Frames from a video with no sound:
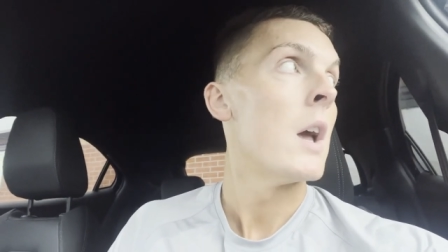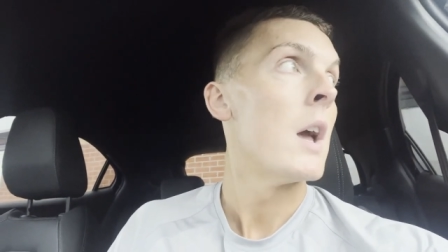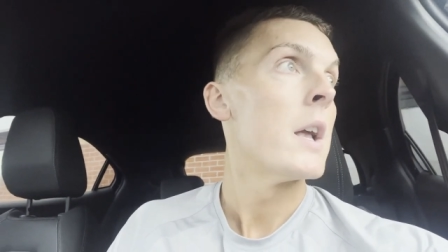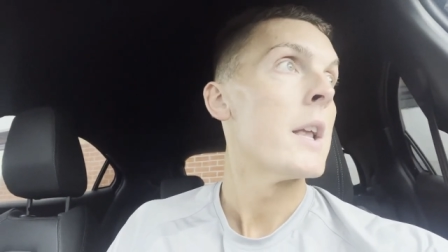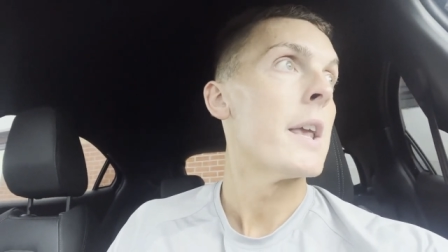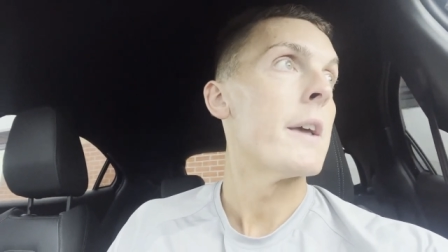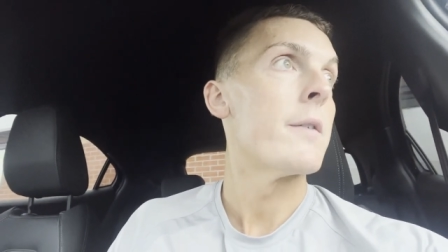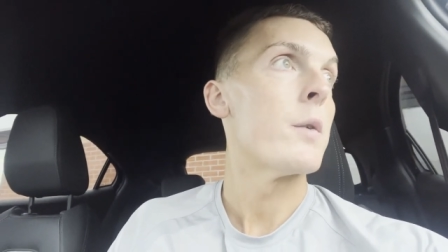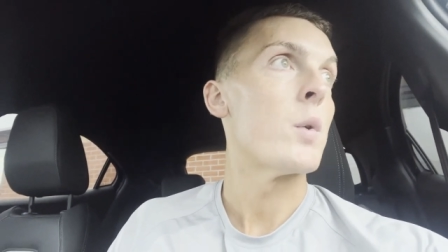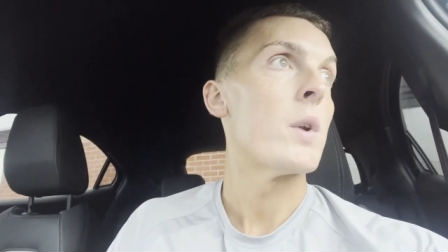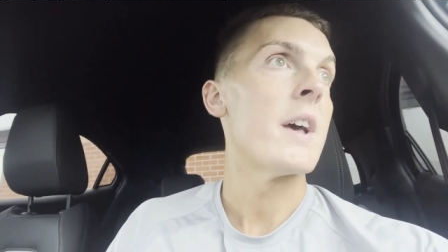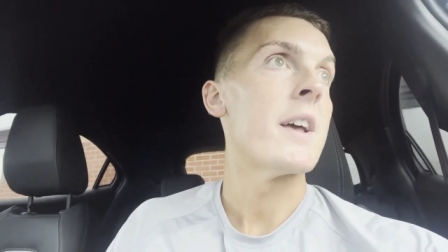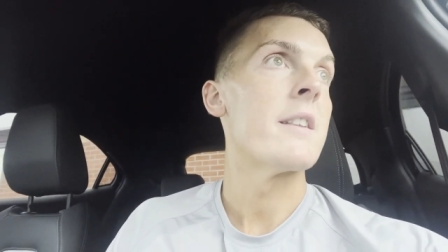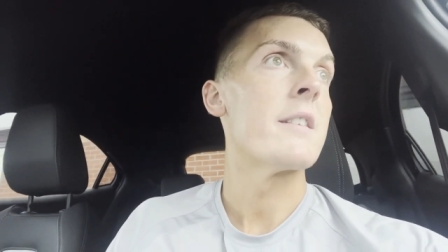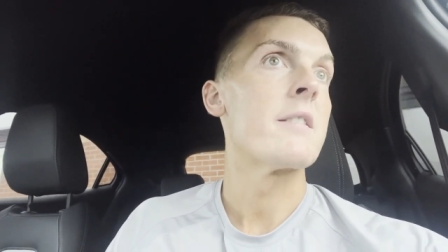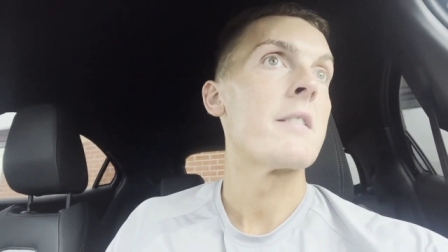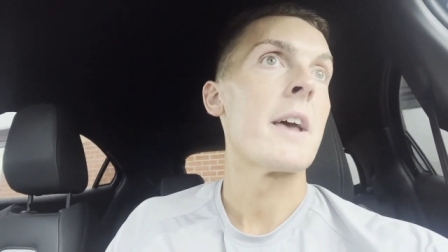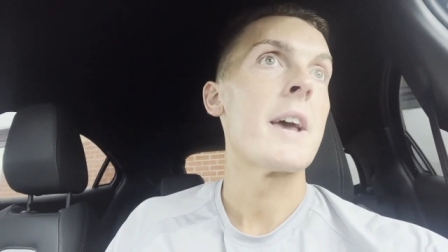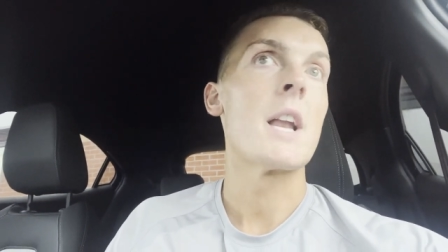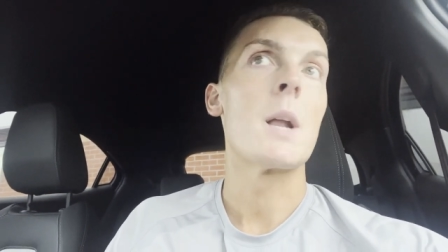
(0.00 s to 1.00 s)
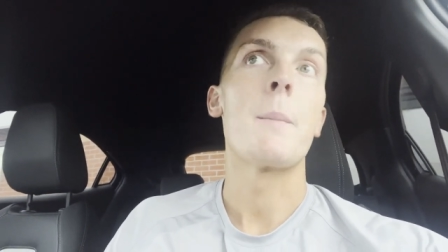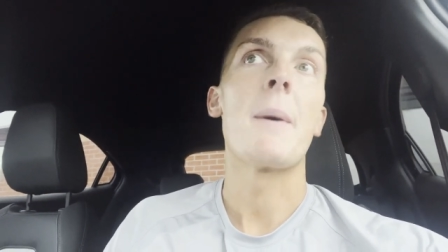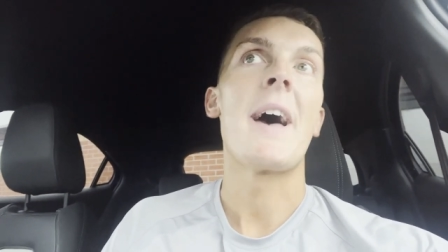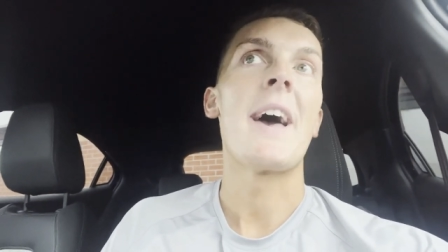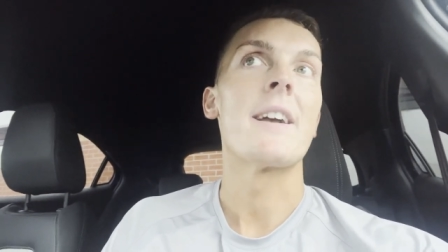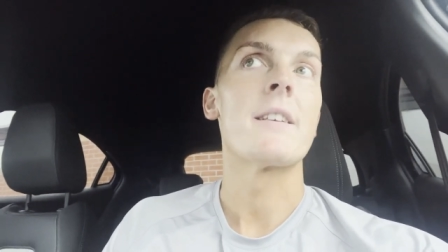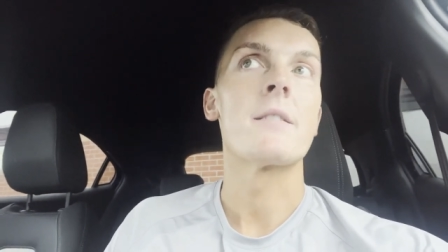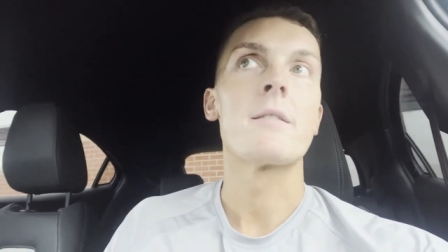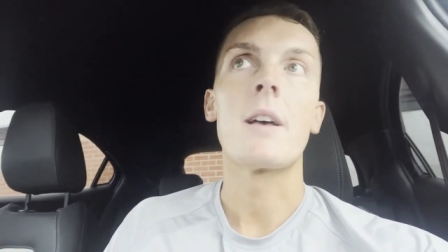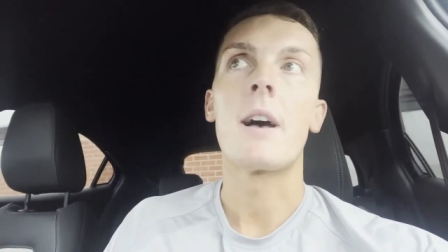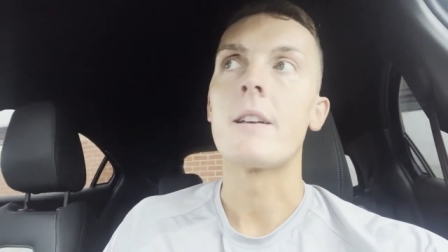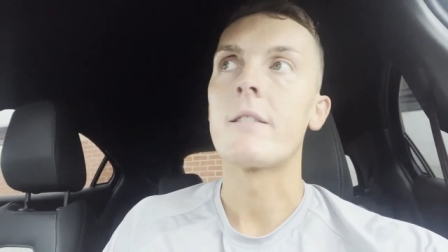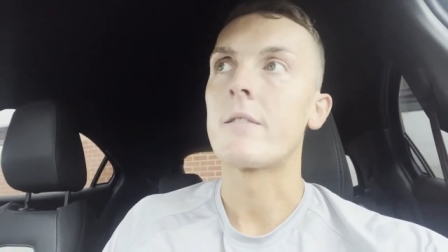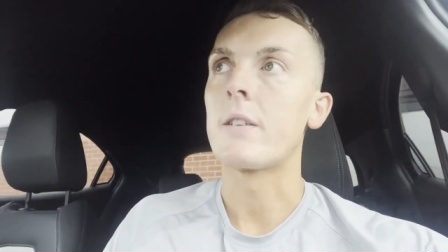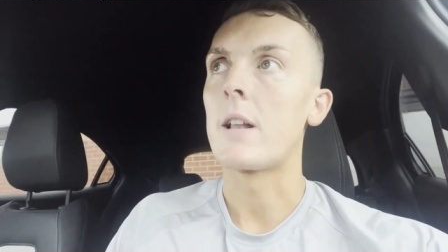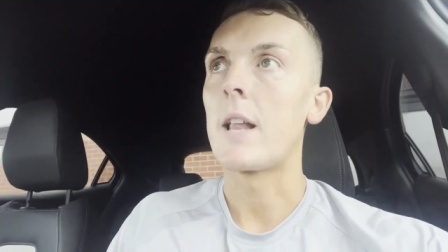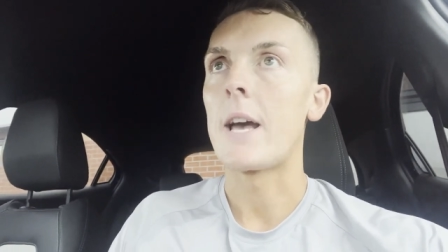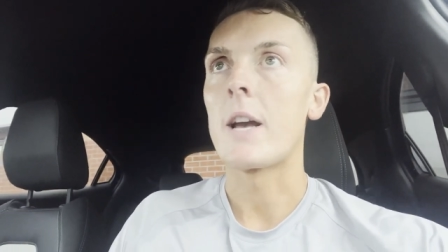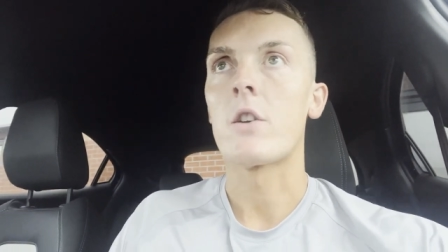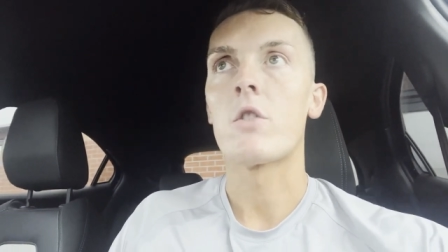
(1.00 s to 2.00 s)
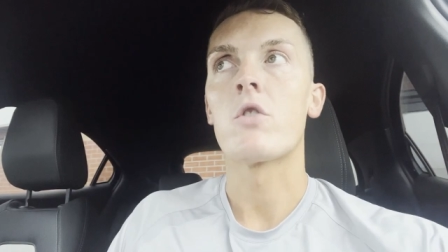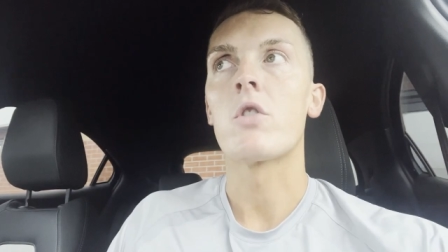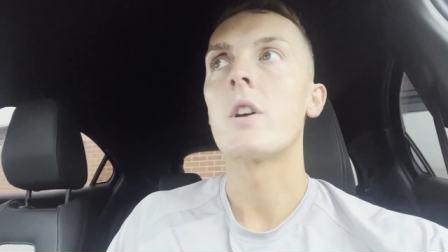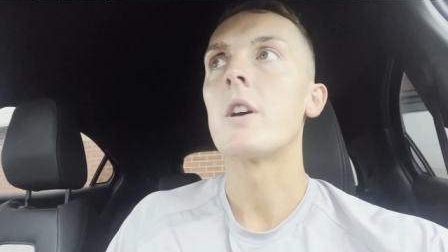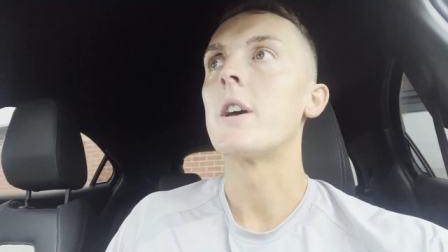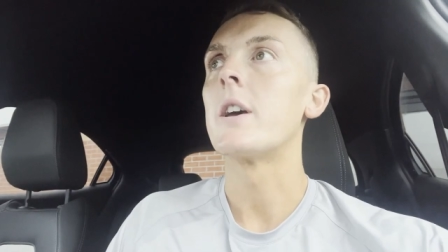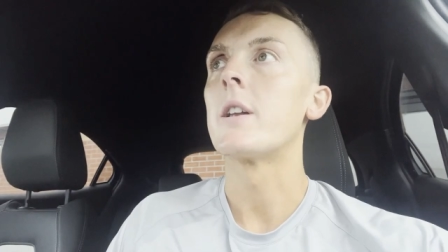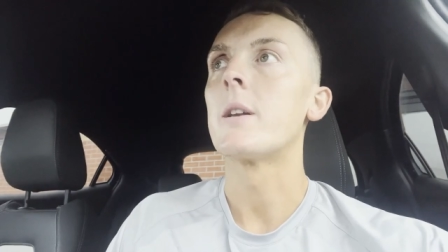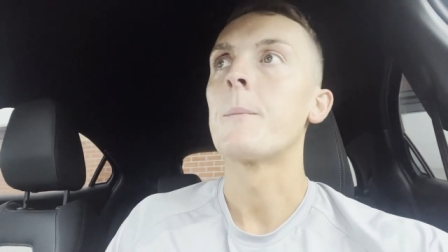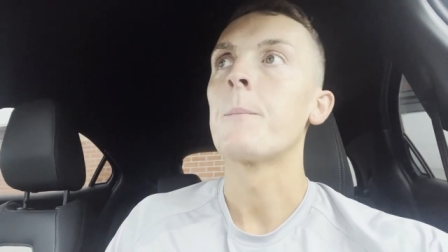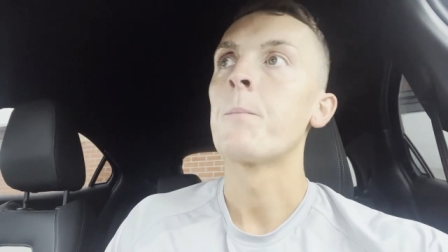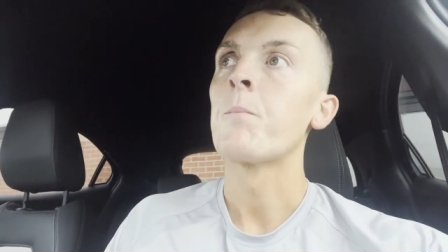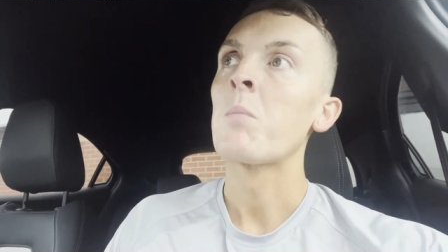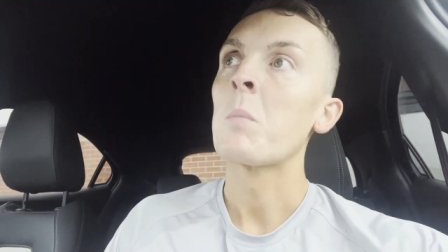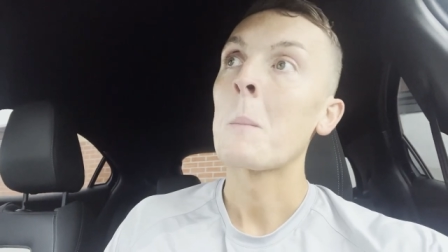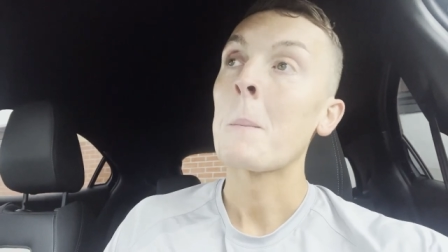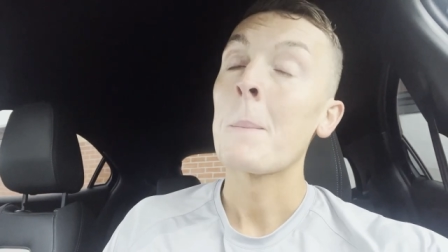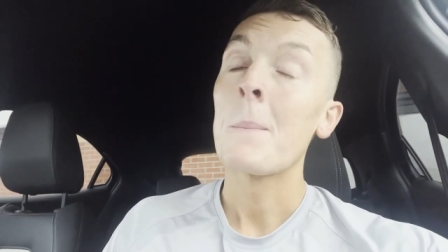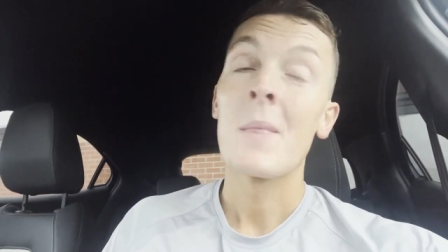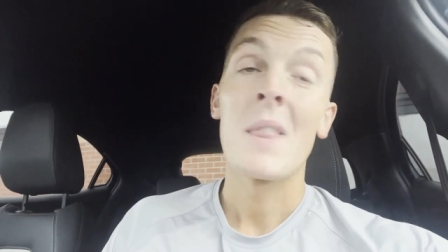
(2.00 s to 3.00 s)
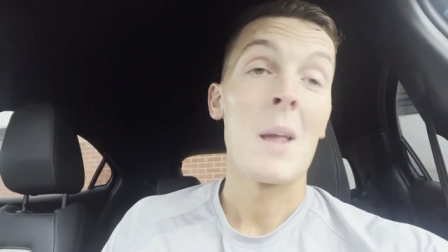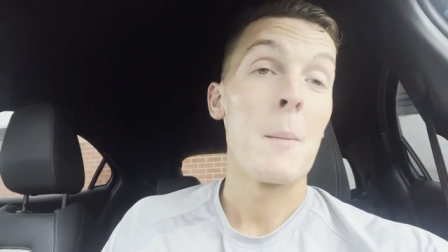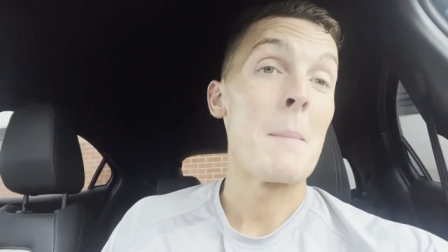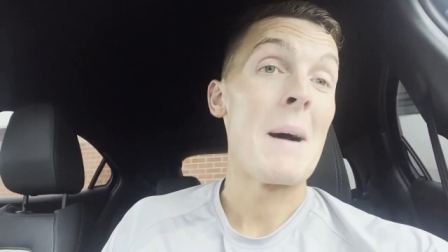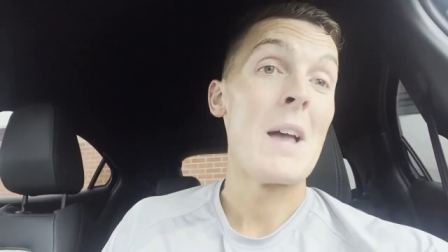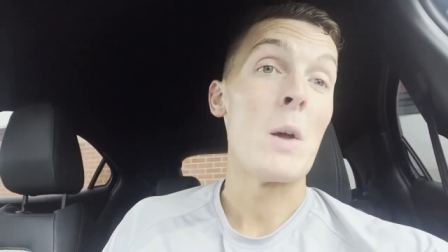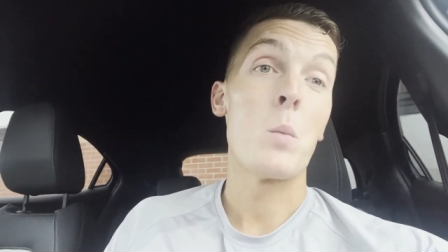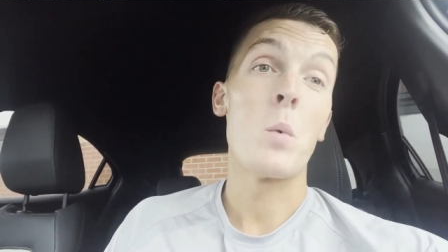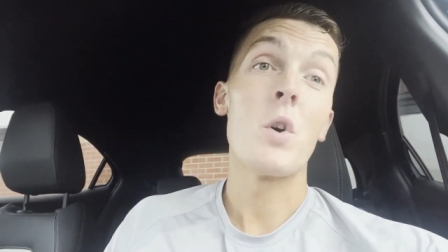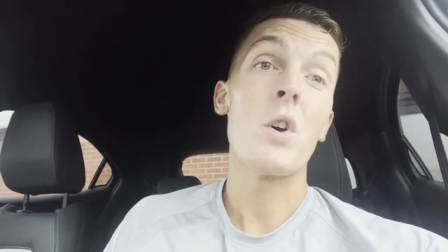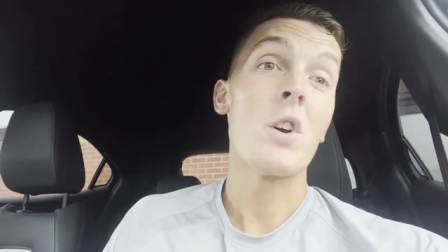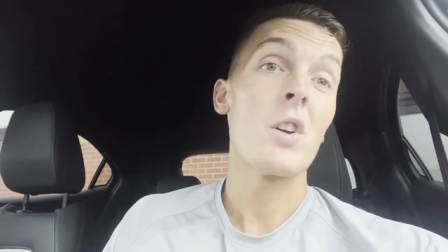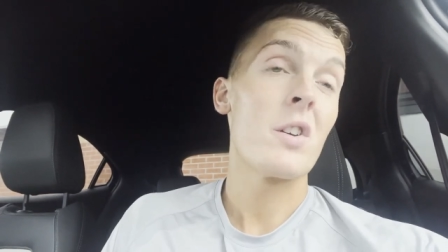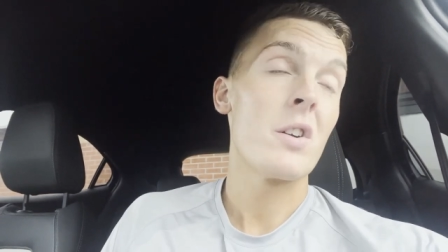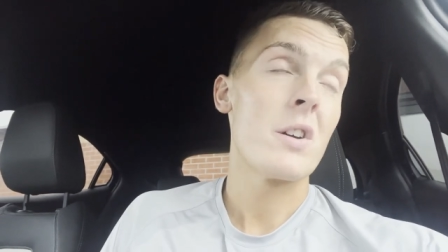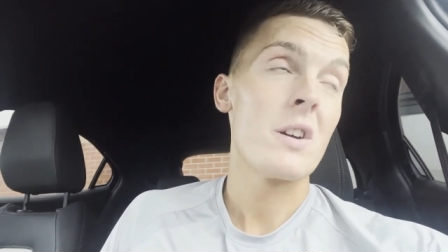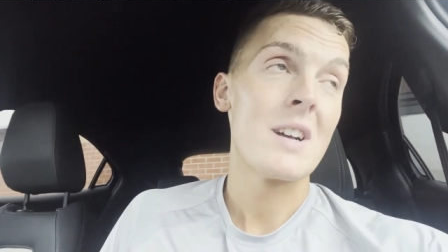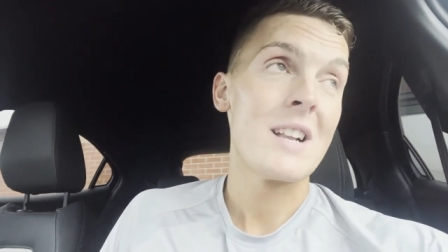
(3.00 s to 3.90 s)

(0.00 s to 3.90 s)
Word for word: Give you an insight into my exercise selection, my work.